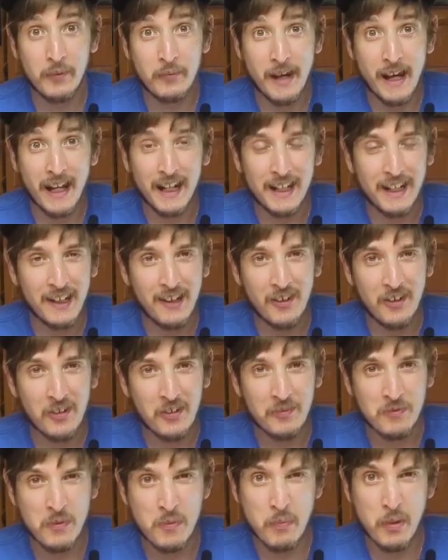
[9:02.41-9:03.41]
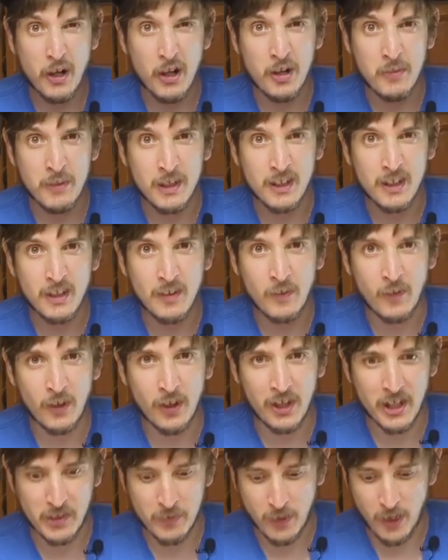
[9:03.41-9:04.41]
back here. The pyramid didn't work
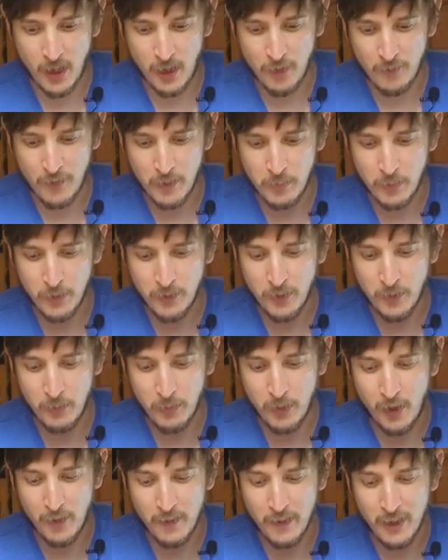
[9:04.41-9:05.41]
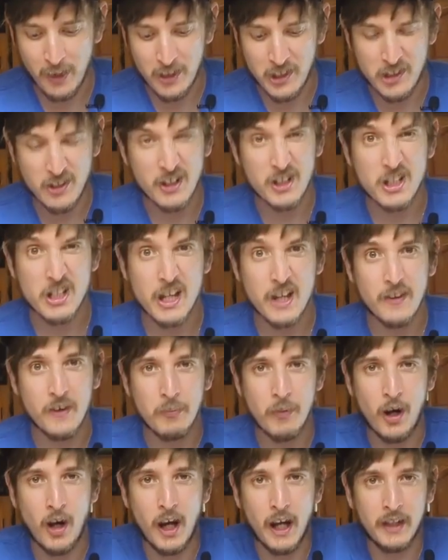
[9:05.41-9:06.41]
as well if I put them on there, so I just hid them
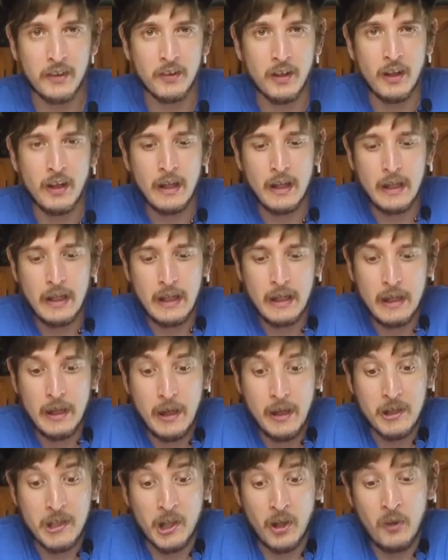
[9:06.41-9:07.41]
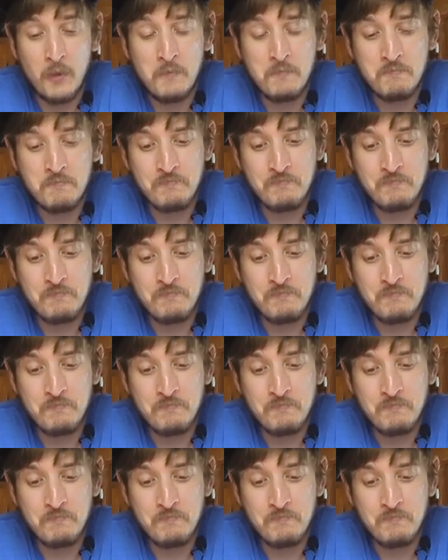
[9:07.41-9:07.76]
behind. So,